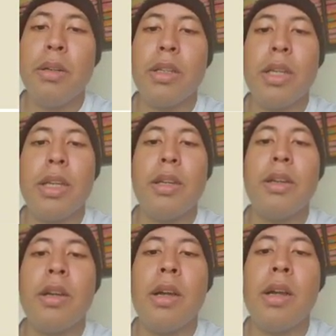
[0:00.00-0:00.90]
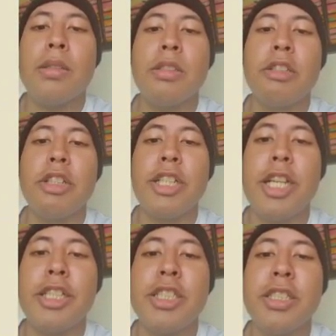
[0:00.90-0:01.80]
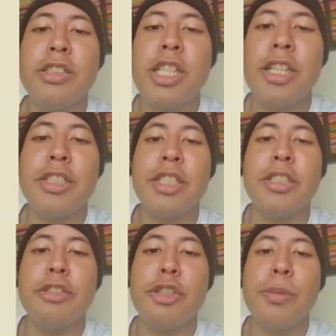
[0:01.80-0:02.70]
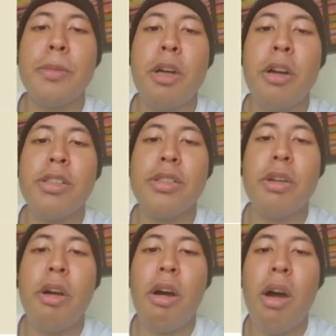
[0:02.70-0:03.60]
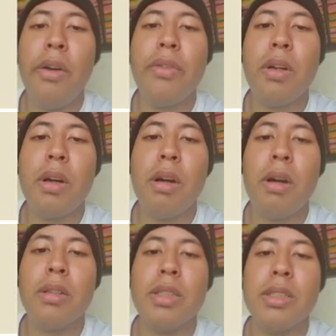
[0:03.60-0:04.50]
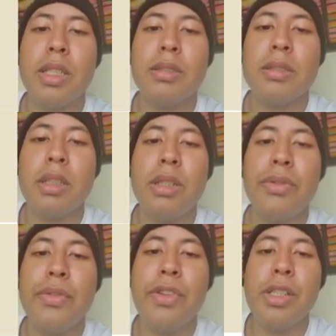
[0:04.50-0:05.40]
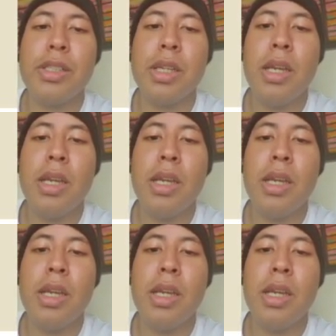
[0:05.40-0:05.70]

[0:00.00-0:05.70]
Okay, the radiation section tube coils of horizontal feed